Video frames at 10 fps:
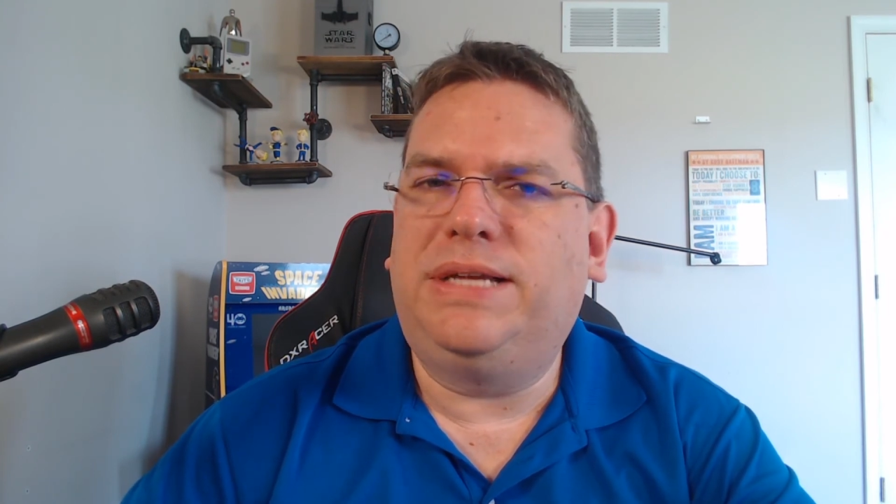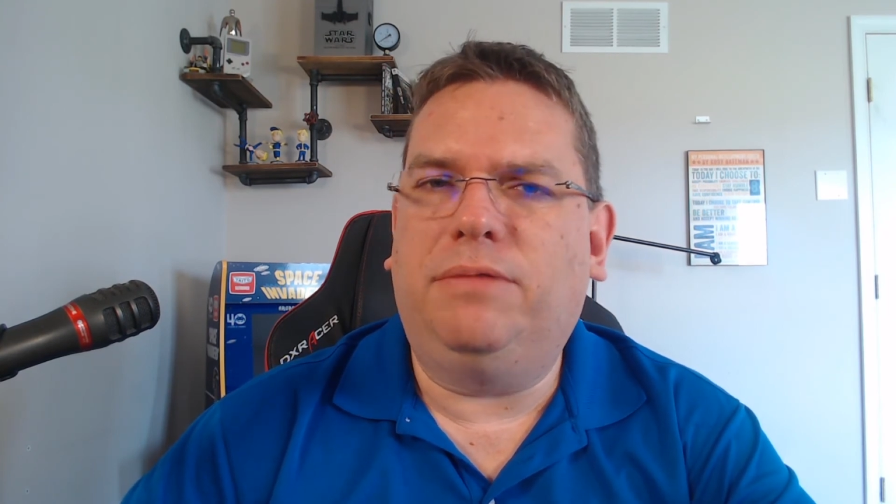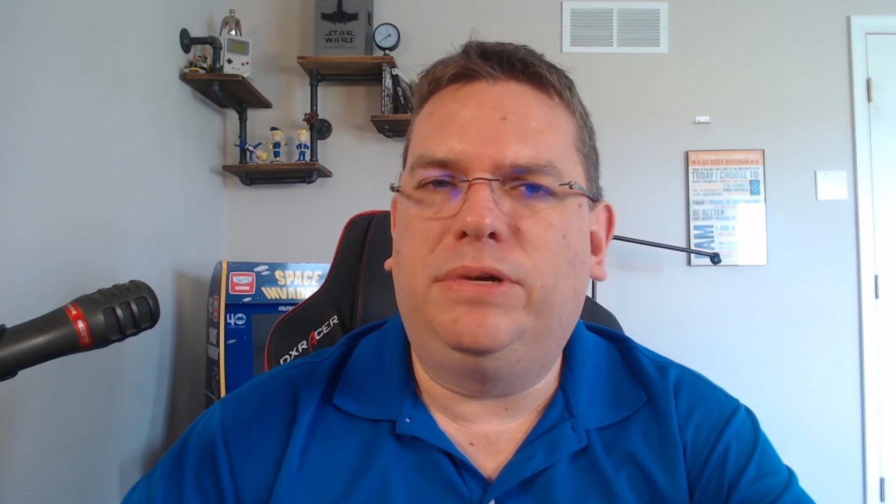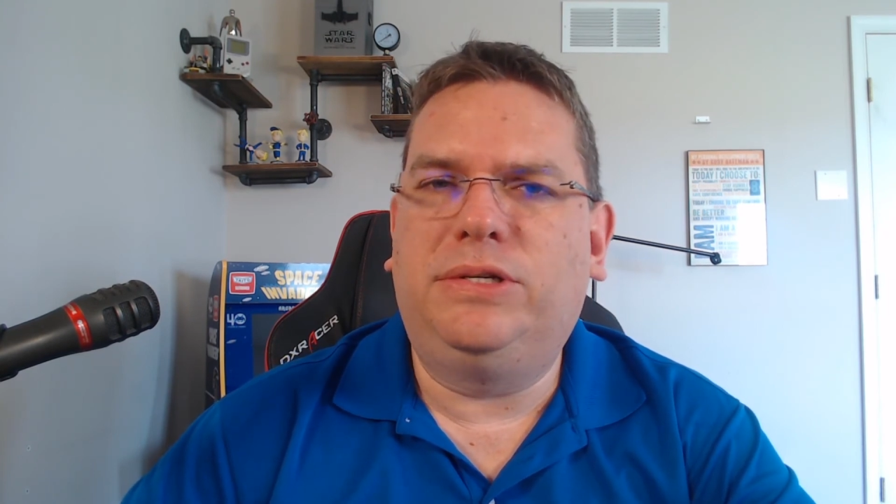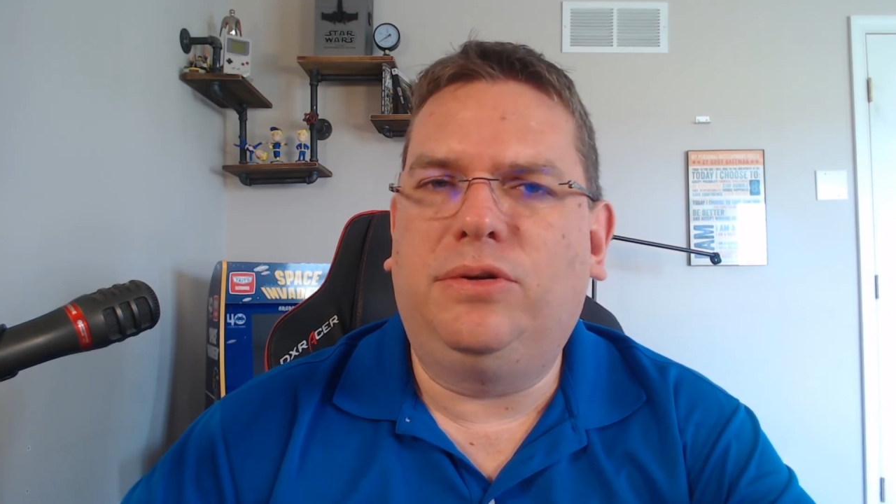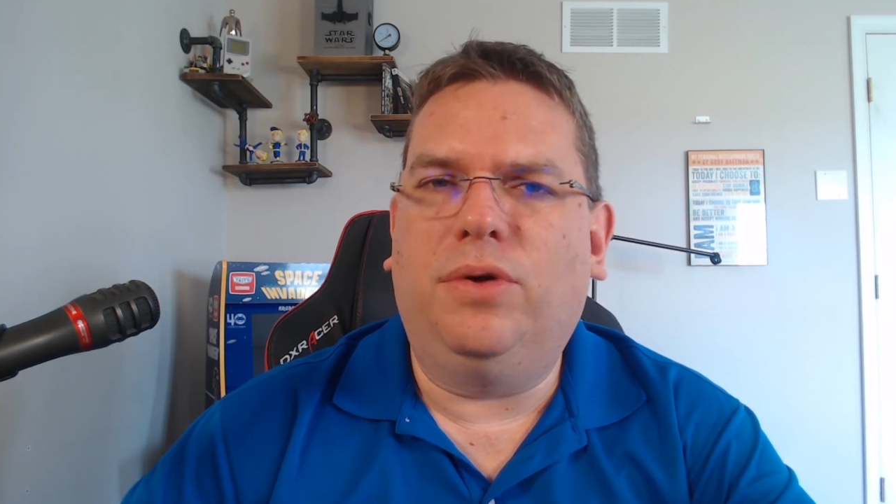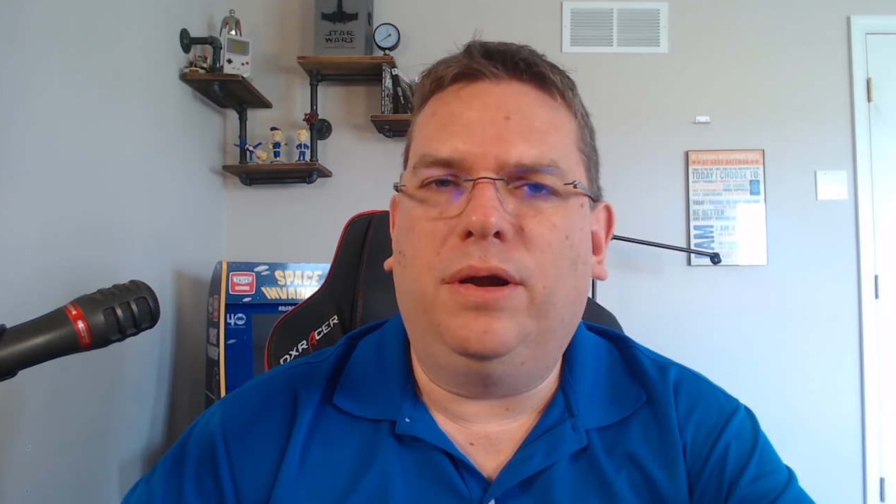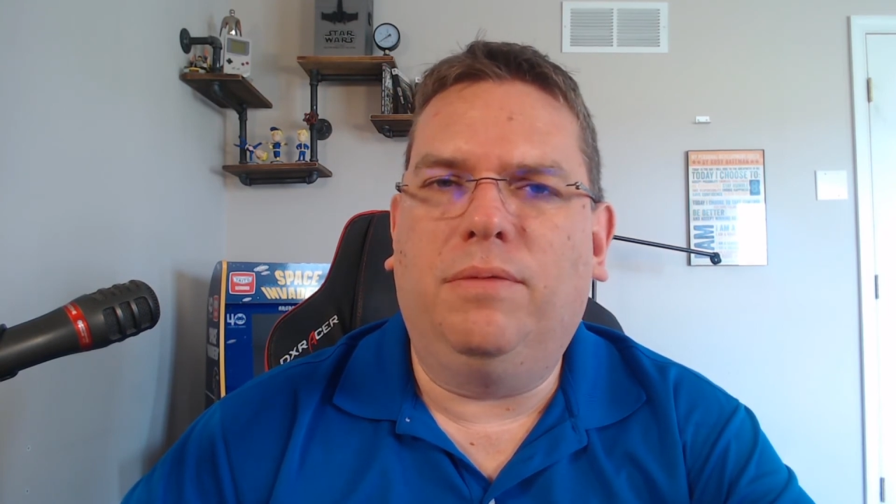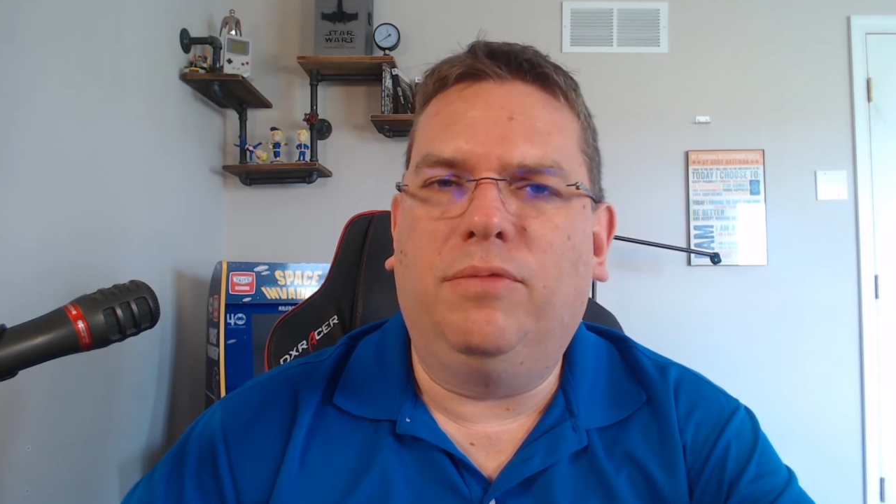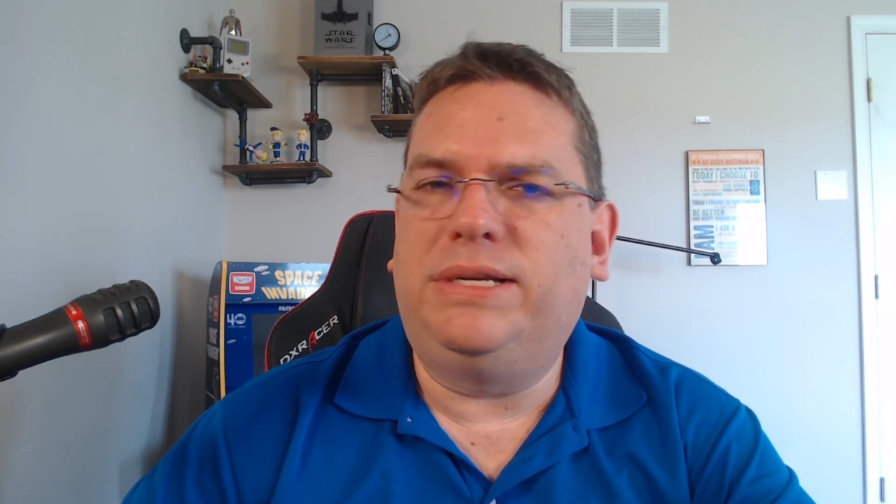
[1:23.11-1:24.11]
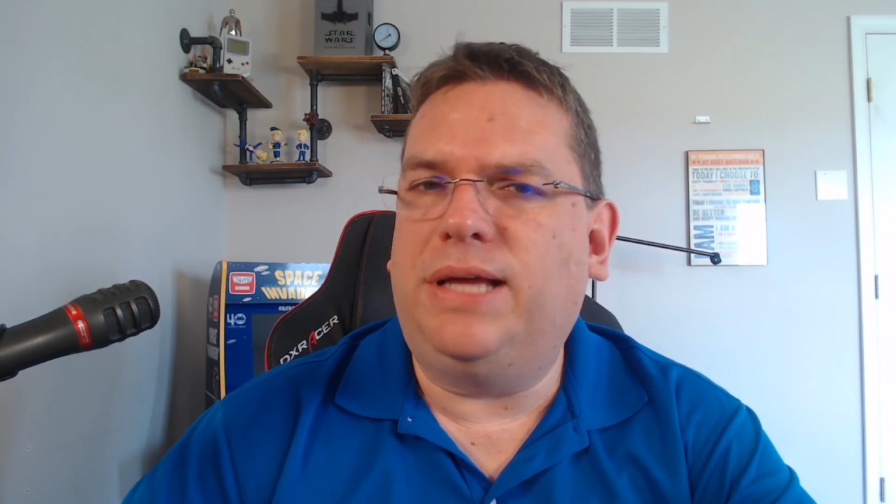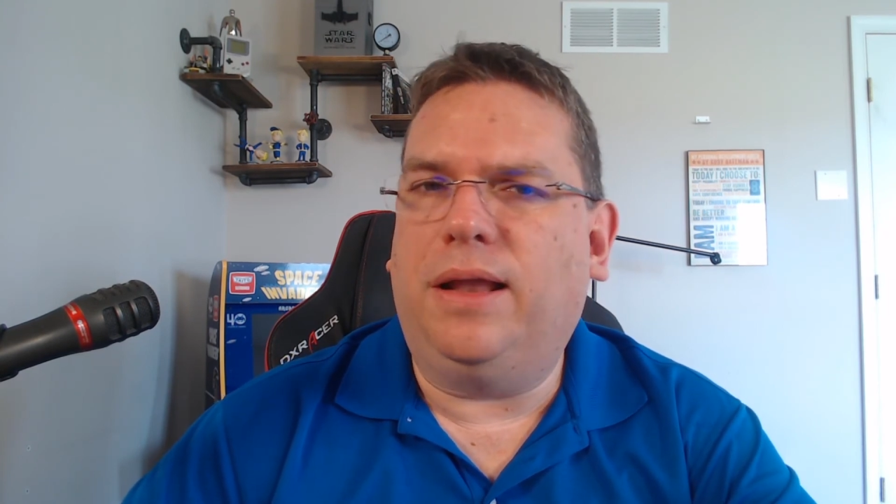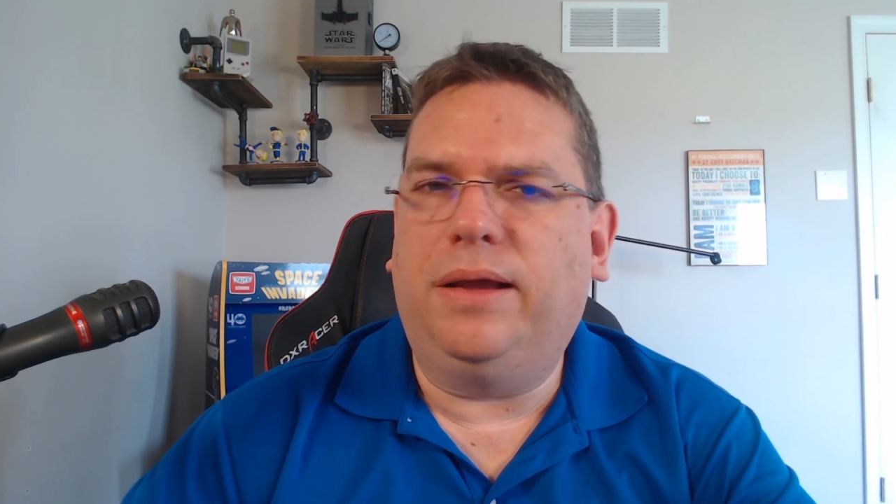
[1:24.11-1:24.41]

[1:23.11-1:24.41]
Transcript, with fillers: restoring them, reselling